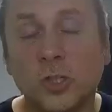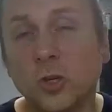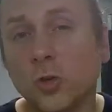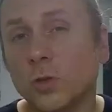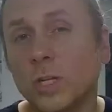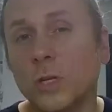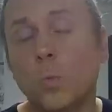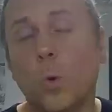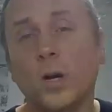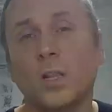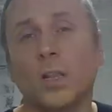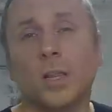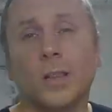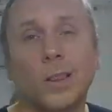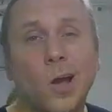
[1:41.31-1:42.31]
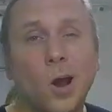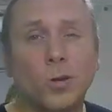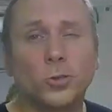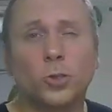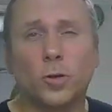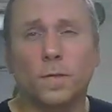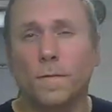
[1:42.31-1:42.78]
Certainly, one of the
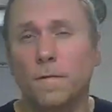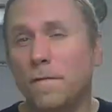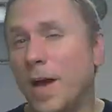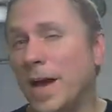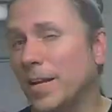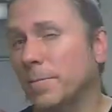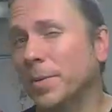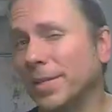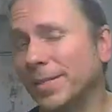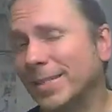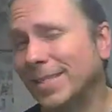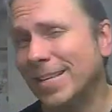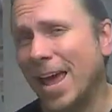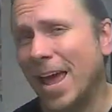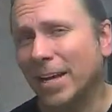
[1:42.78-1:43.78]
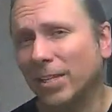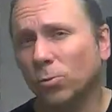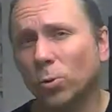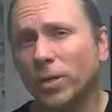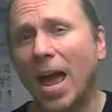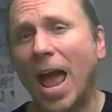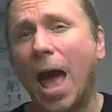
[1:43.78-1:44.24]
larger venomous
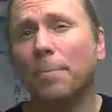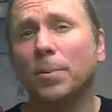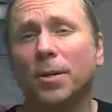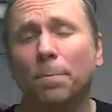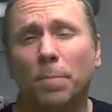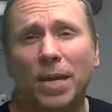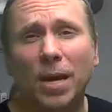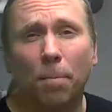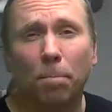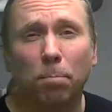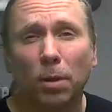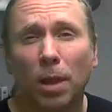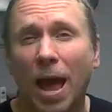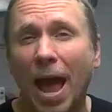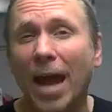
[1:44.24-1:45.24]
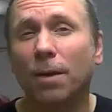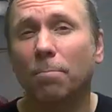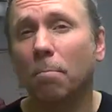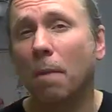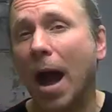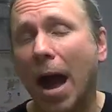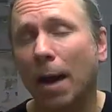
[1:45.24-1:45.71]
snakes would happen to be a black
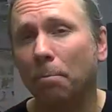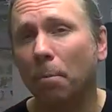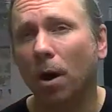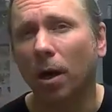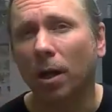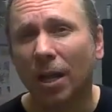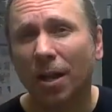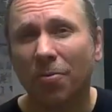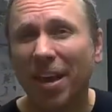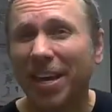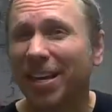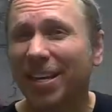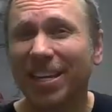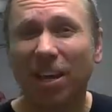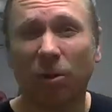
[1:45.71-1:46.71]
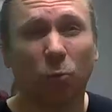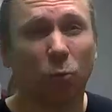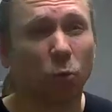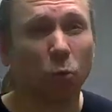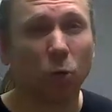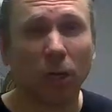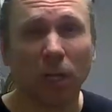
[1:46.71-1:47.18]
mamba. They can get
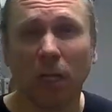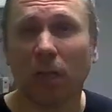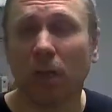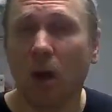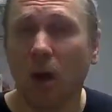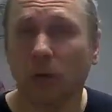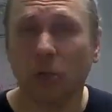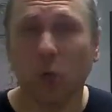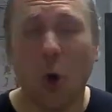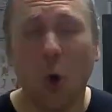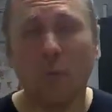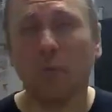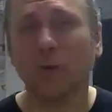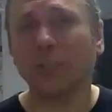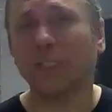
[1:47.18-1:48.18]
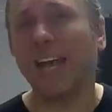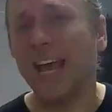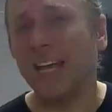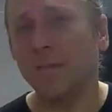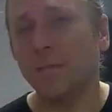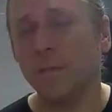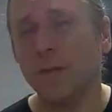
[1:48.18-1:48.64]
really large, over
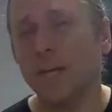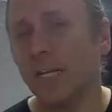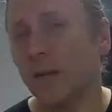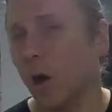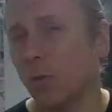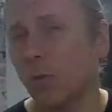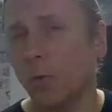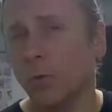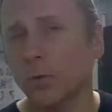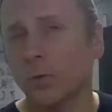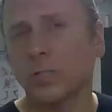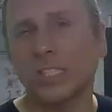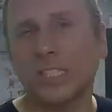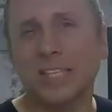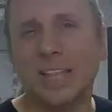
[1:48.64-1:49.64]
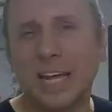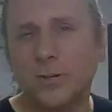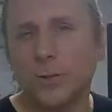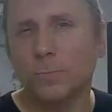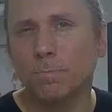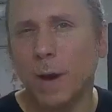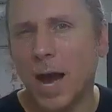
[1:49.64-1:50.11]
10 feet, although they're a
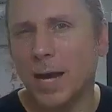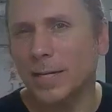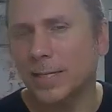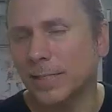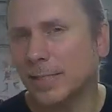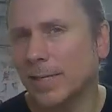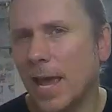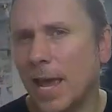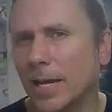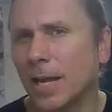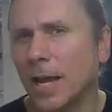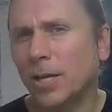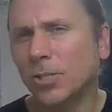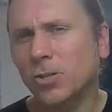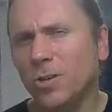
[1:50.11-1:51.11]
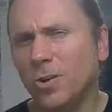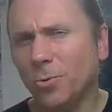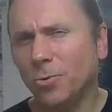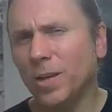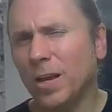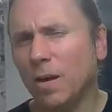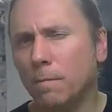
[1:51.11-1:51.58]
slender bodied snake, so you
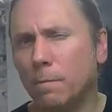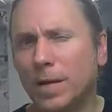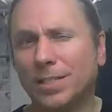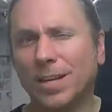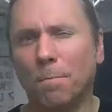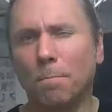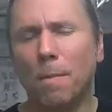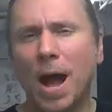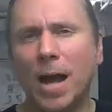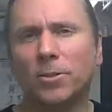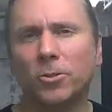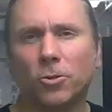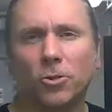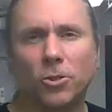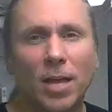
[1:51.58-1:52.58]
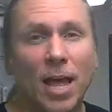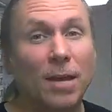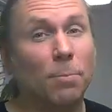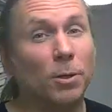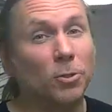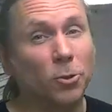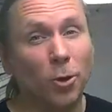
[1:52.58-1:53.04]
don't think of them as a monster
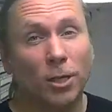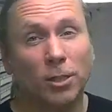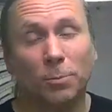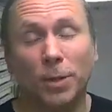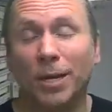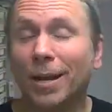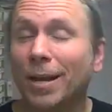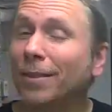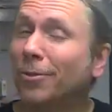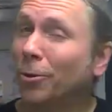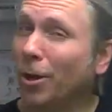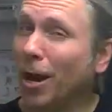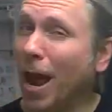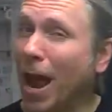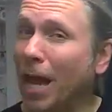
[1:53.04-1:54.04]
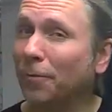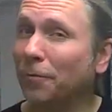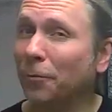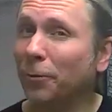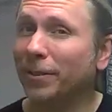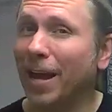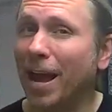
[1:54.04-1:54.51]
snake, but trust me, they're a
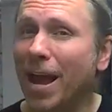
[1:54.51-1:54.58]
handful to